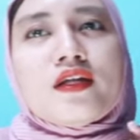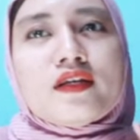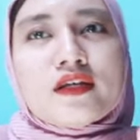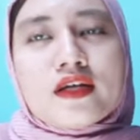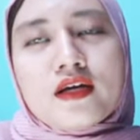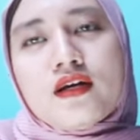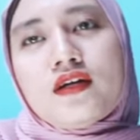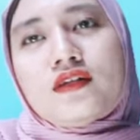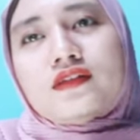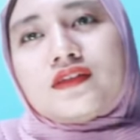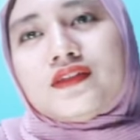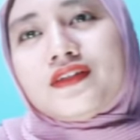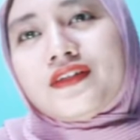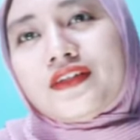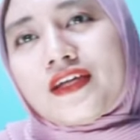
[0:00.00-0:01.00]

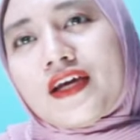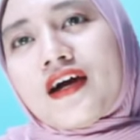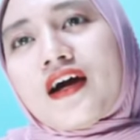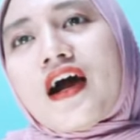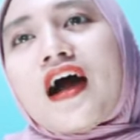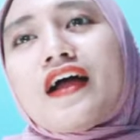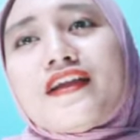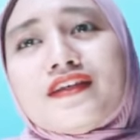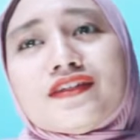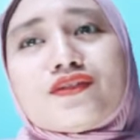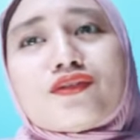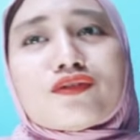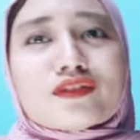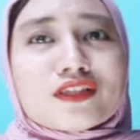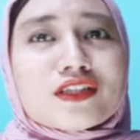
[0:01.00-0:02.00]
There are other
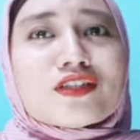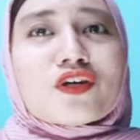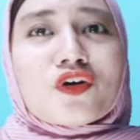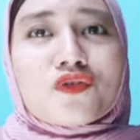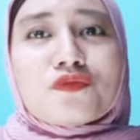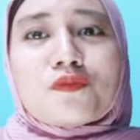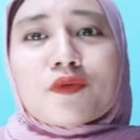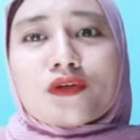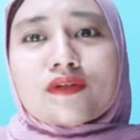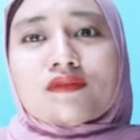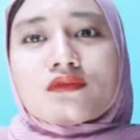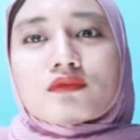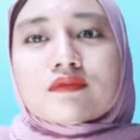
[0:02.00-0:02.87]
sources of point